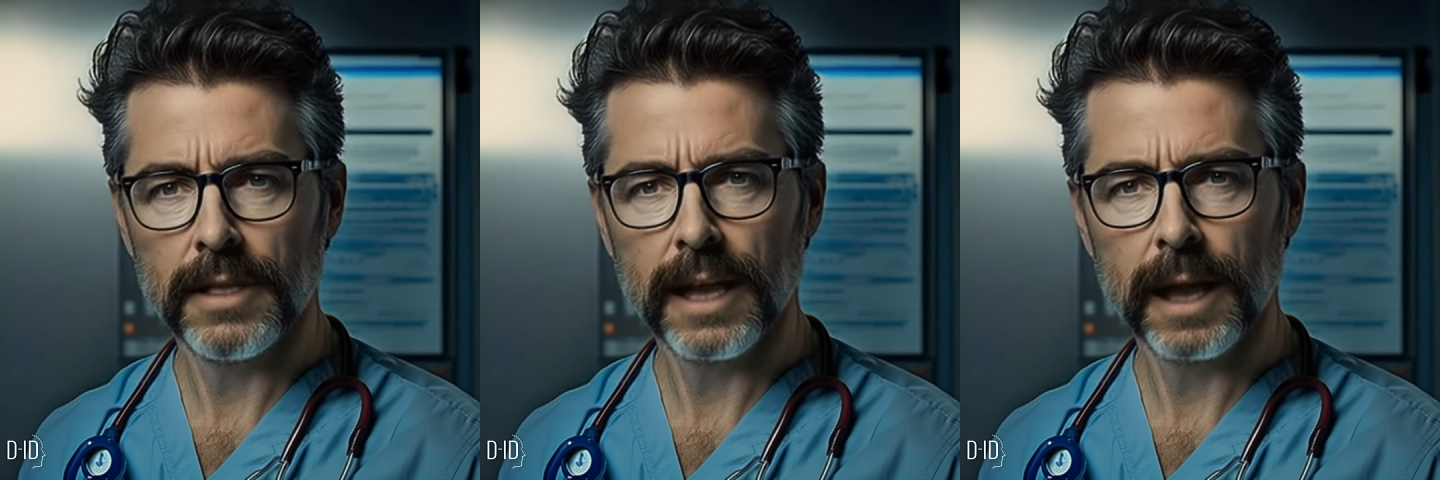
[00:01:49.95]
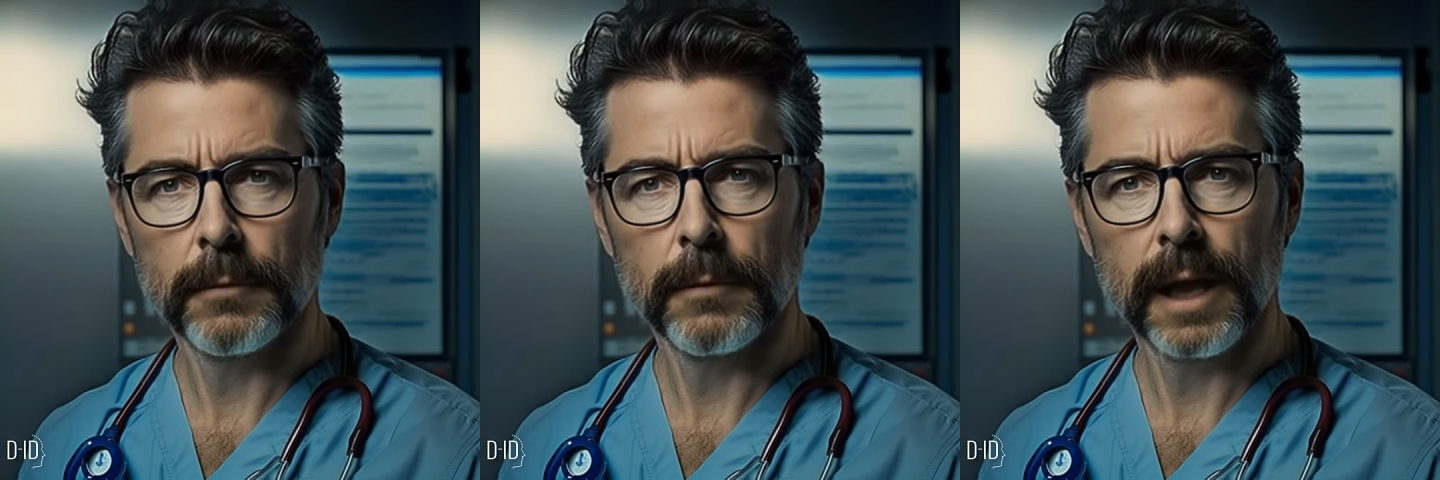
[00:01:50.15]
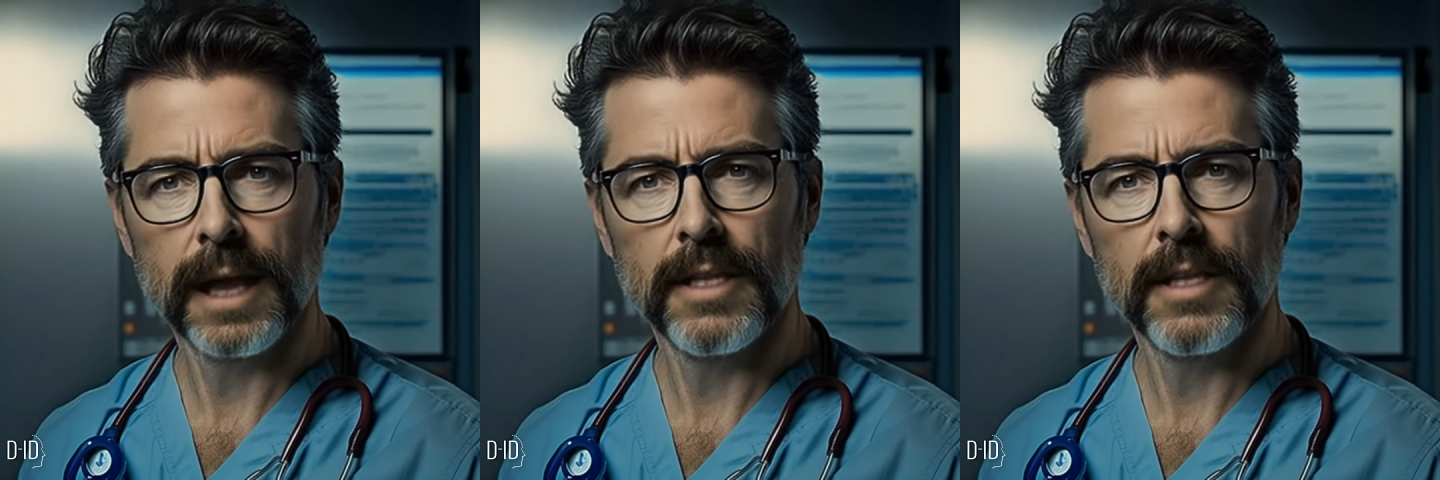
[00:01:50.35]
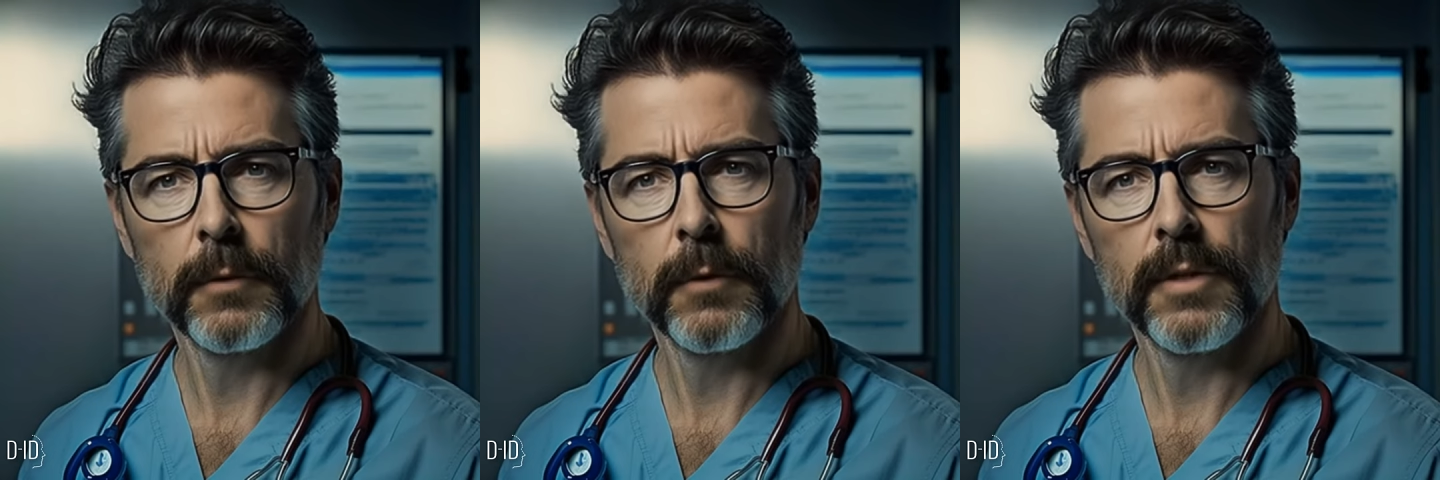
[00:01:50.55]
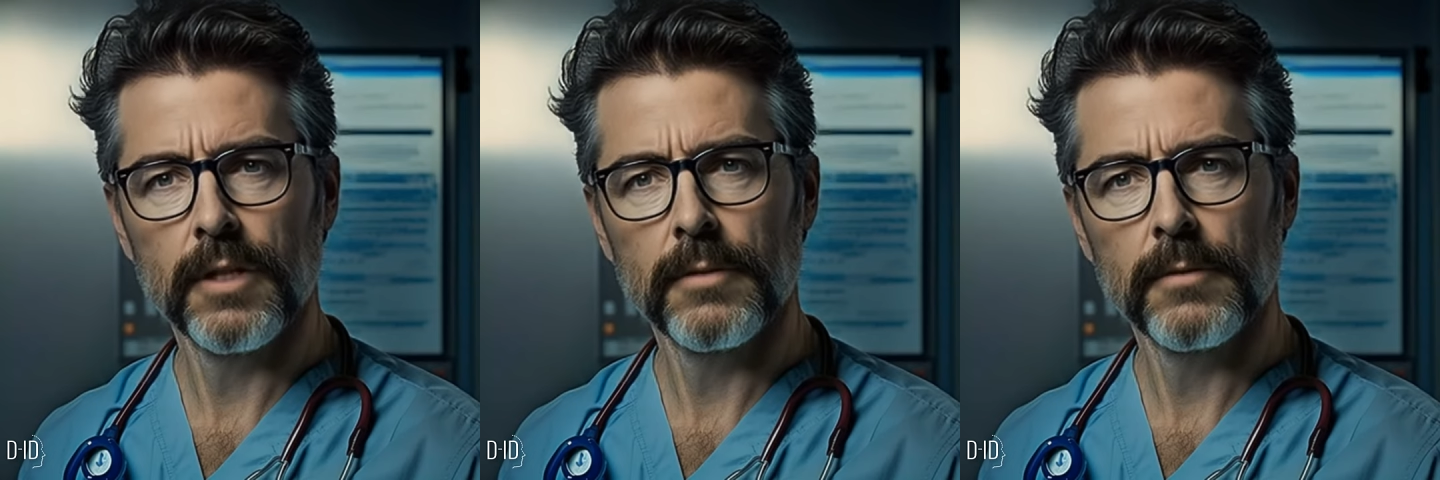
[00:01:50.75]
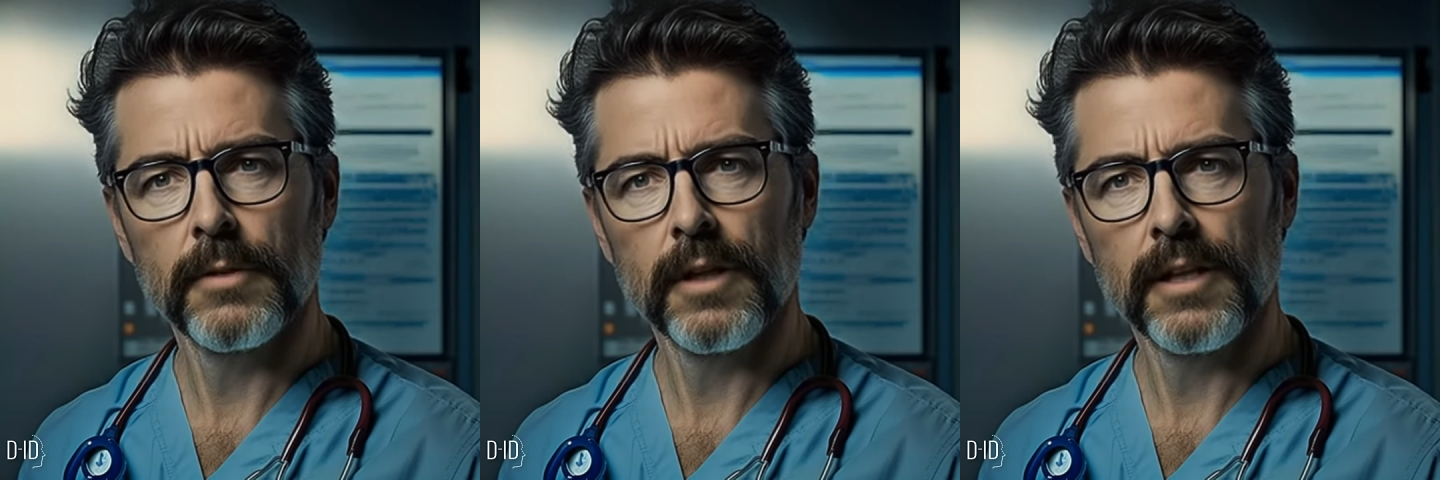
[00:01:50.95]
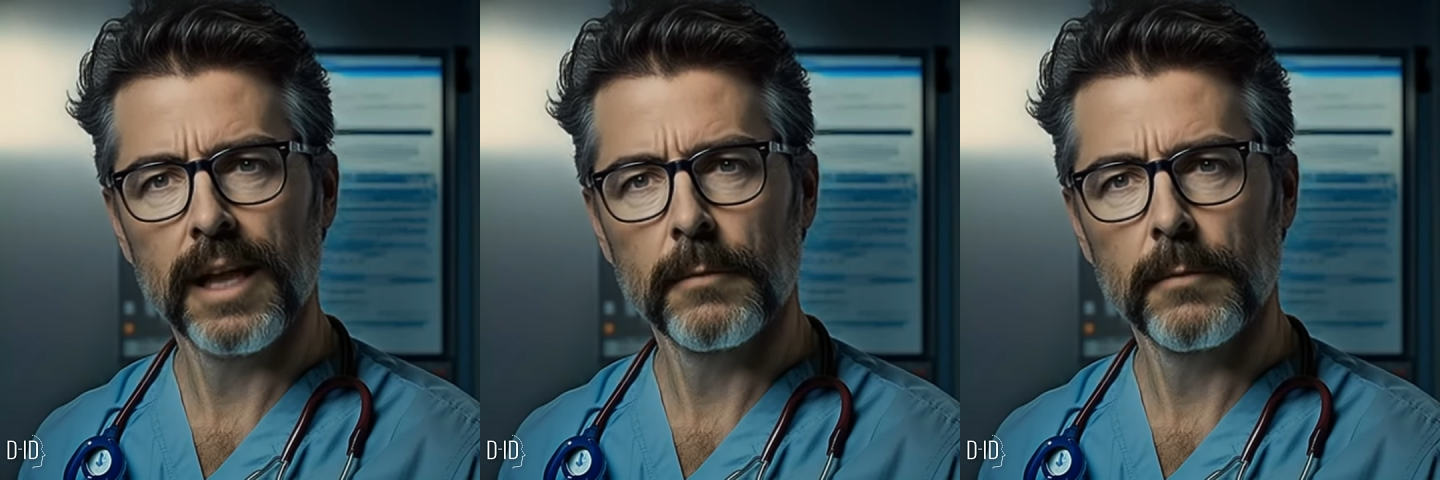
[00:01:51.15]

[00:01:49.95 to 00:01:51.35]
In a patient with severely